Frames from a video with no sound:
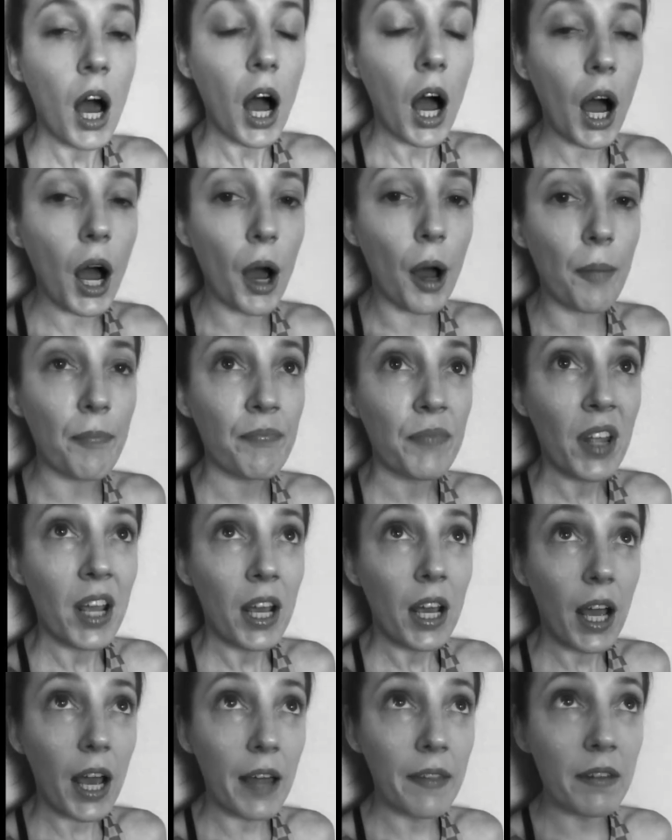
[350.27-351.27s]
And
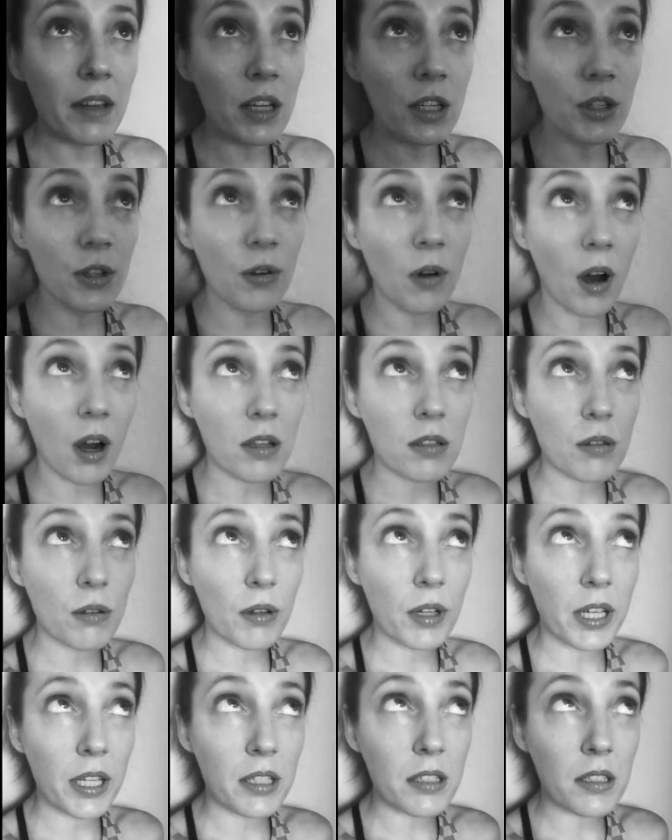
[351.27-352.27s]
then you also
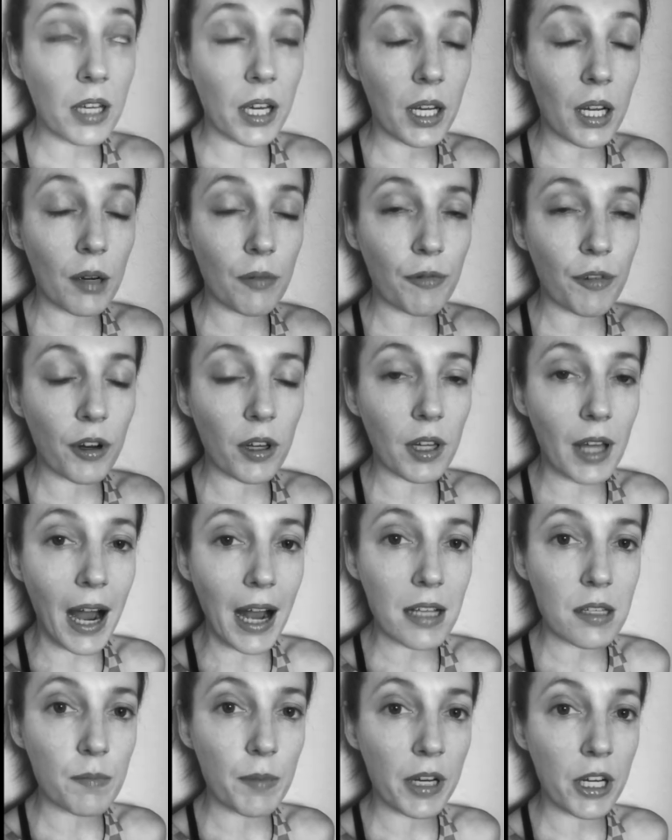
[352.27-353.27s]
can sign up for
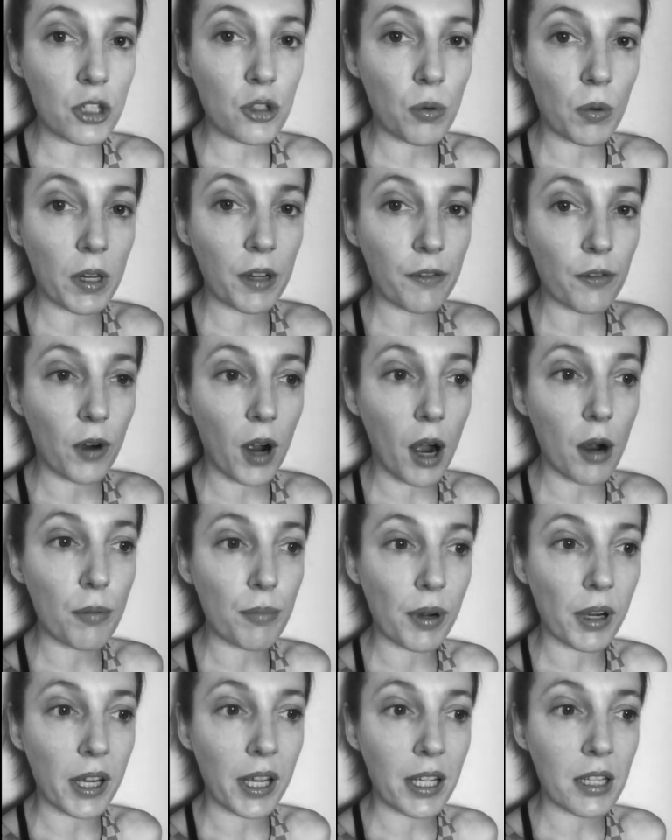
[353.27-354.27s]
last minute 24-hour
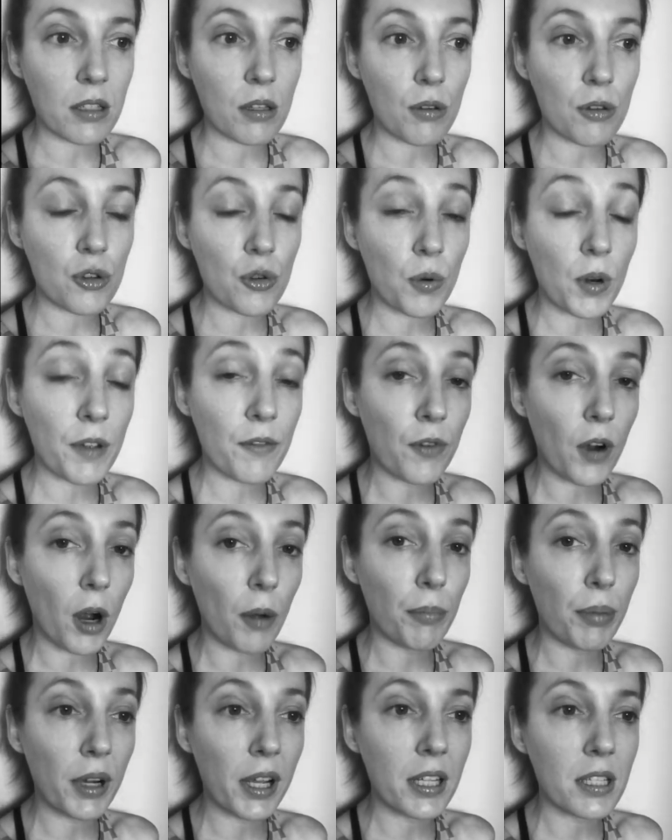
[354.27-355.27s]
bookings. Those 24-hour
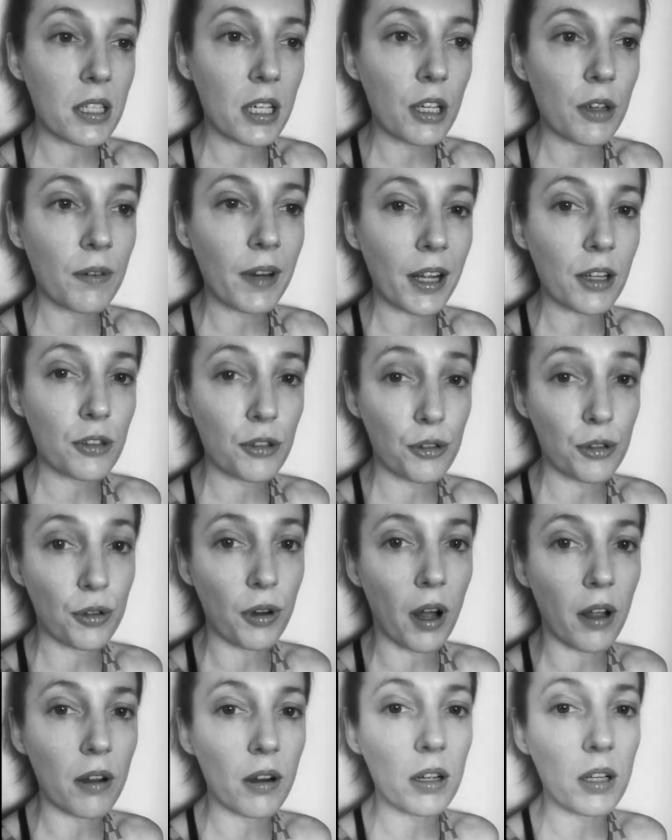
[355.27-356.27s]
bookings get you an extra
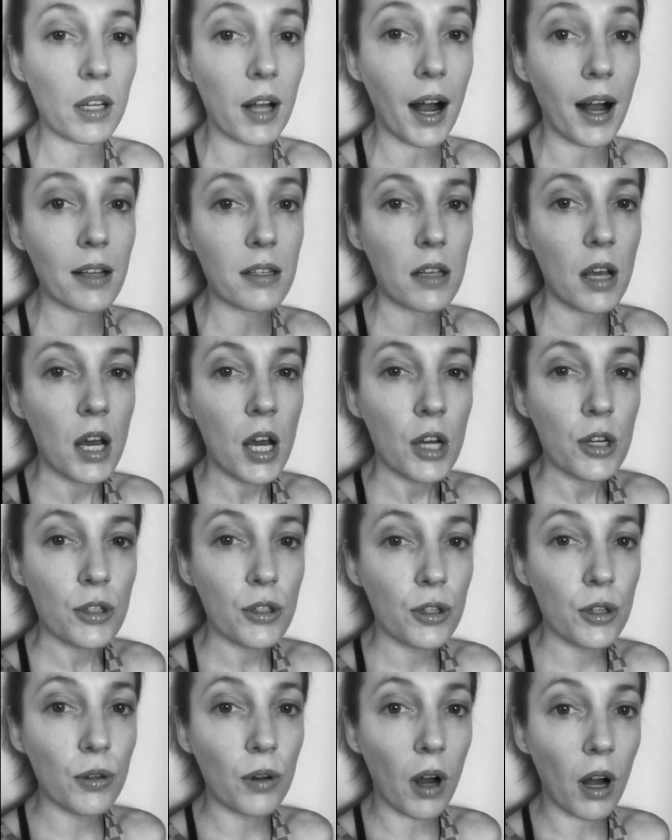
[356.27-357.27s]
$2 a class.
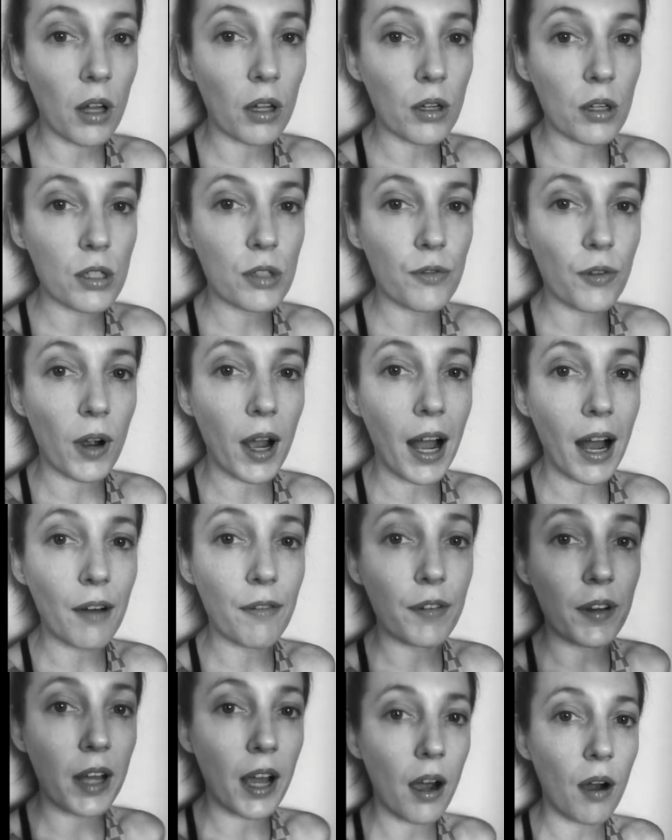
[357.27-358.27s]
$2 for a
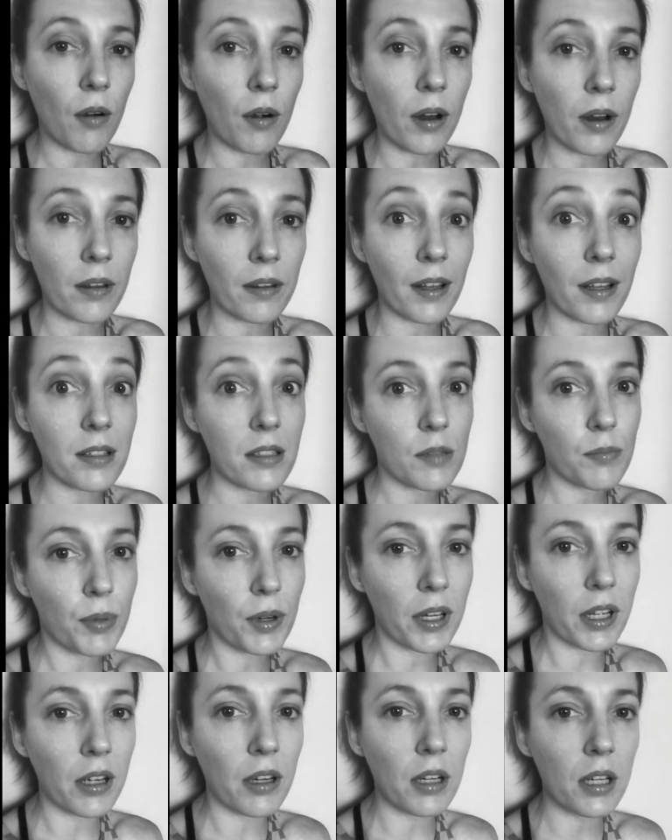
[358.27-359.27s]
half an hour, that's
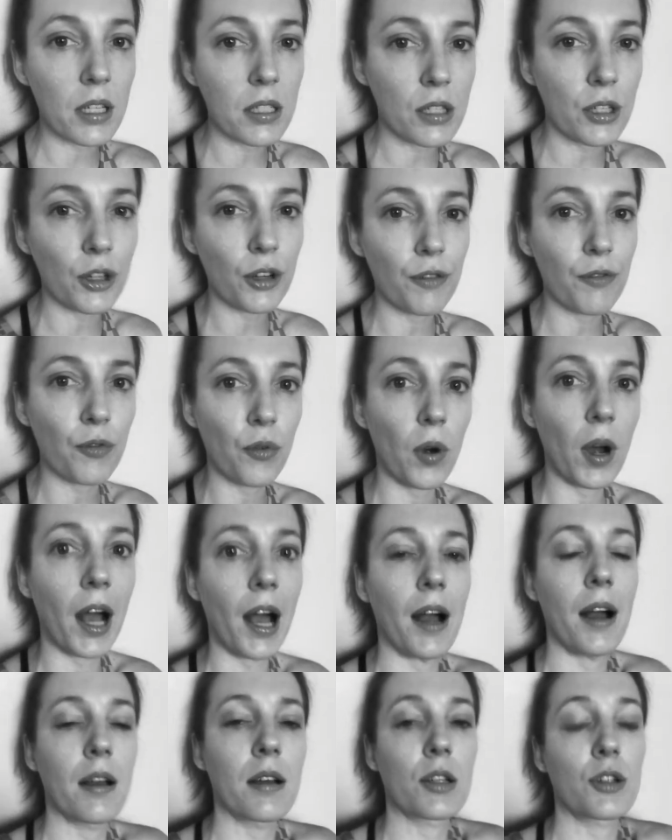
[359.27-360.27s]
pretty good, because then you're
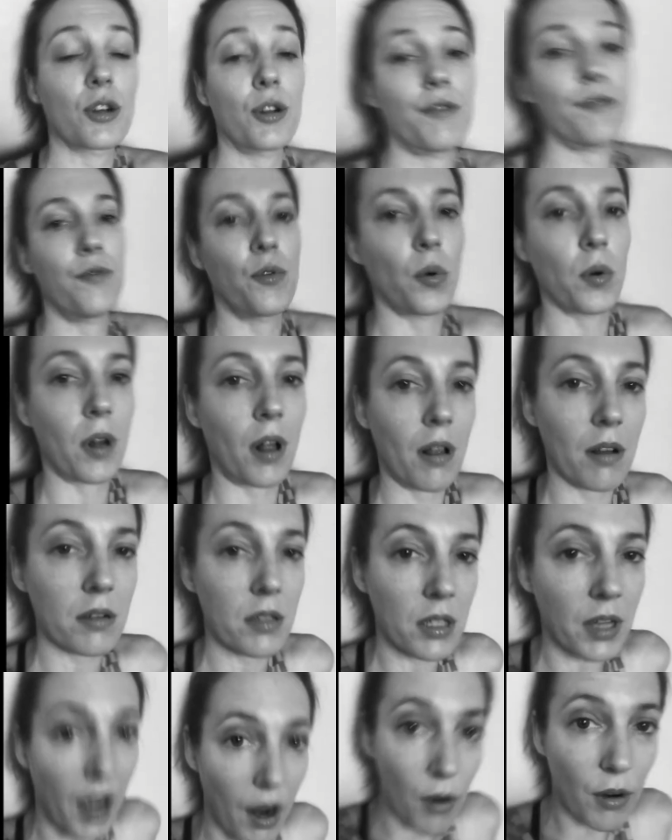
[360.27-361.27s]
extra
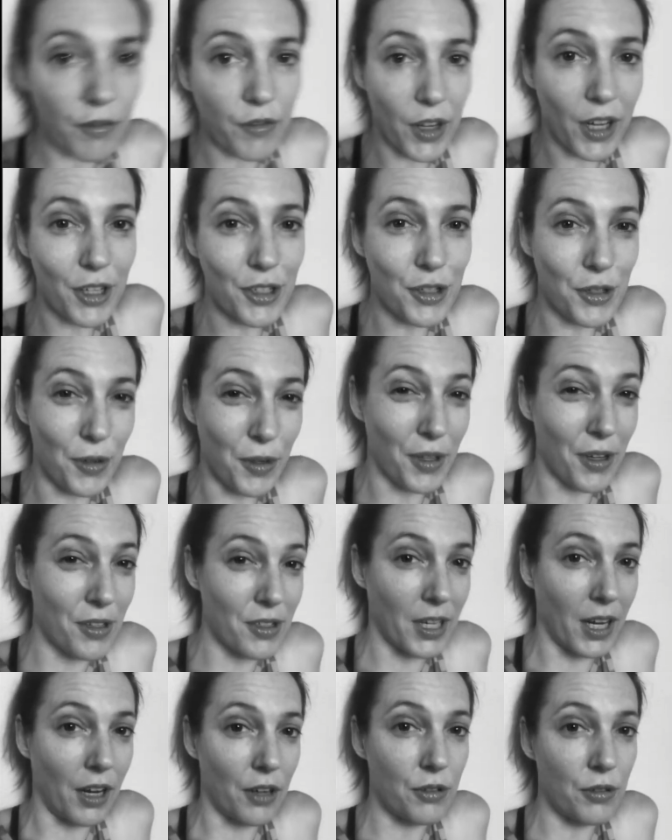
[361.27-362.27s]
$4 an hour if you get 2 of
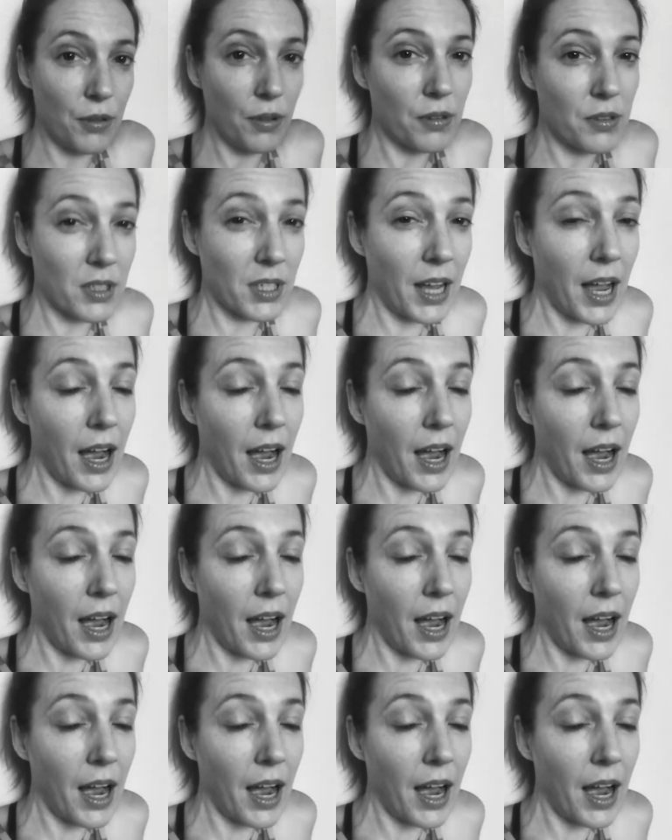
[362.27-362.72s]
those. I got 2 of those an